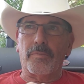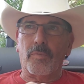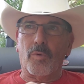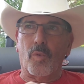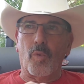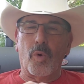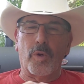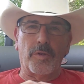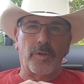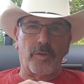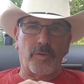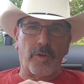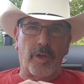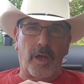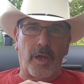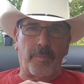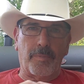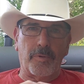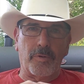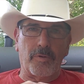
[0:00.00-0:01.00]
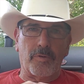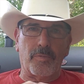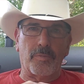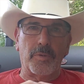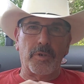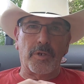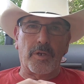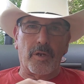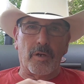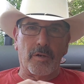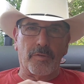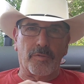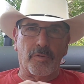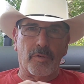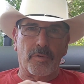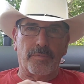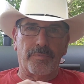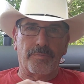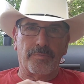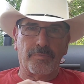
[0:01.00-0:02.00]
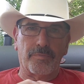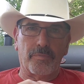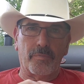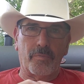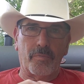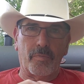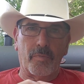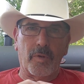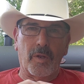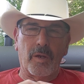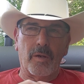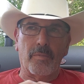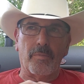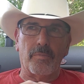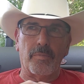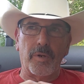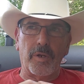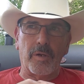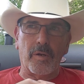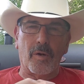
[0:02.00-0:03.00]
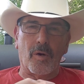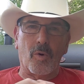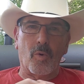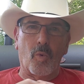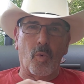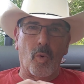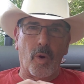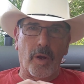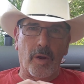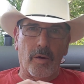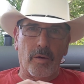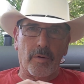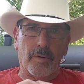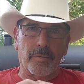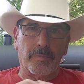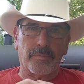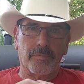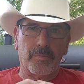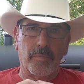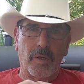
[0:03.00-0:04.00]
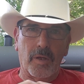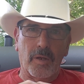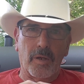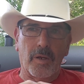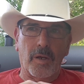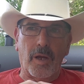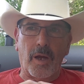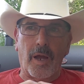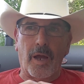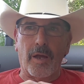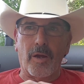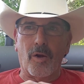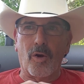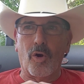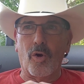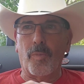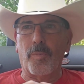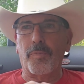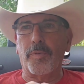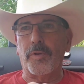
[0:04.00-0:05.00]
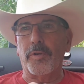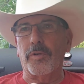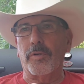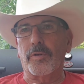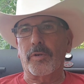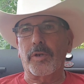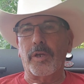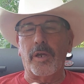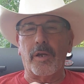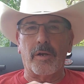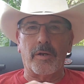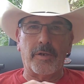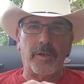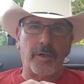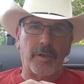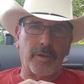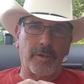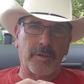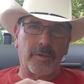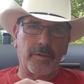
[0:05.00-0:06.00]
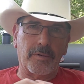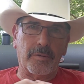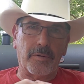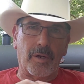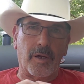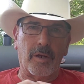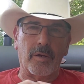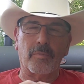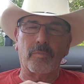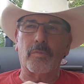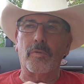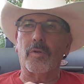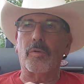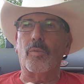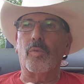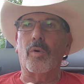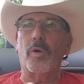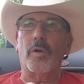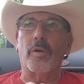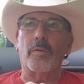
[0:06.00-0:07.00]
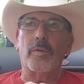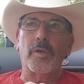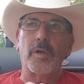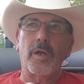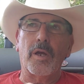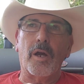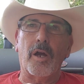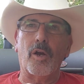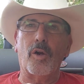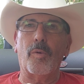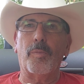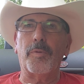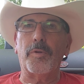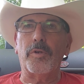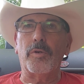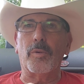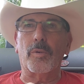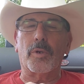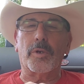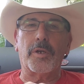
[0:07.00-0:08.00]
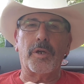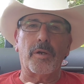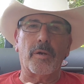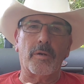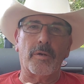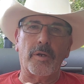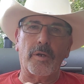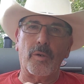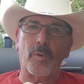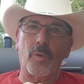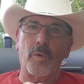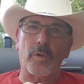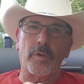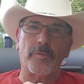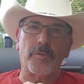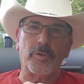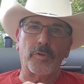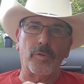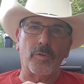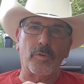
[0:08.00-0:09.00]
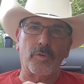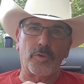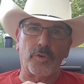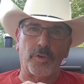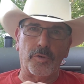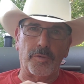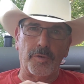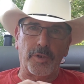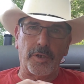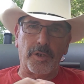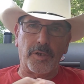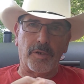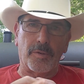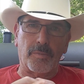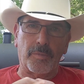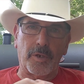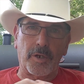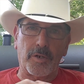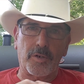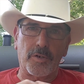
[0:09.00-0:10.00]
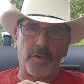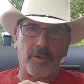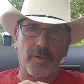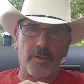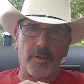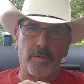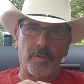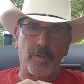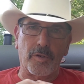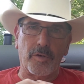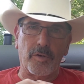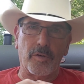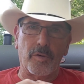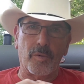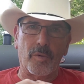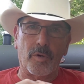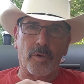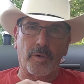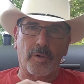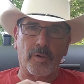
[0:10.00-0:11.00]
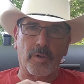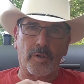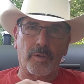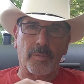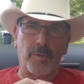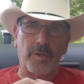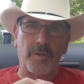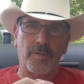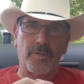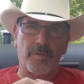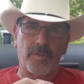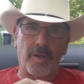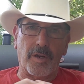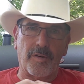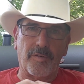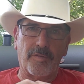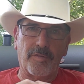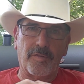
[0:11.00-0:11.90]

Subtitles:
When this happens, be careful. Be aware. I hope that you're carrying, I hope that you are carrying whatever tools you need to make sure that you are going to be safe.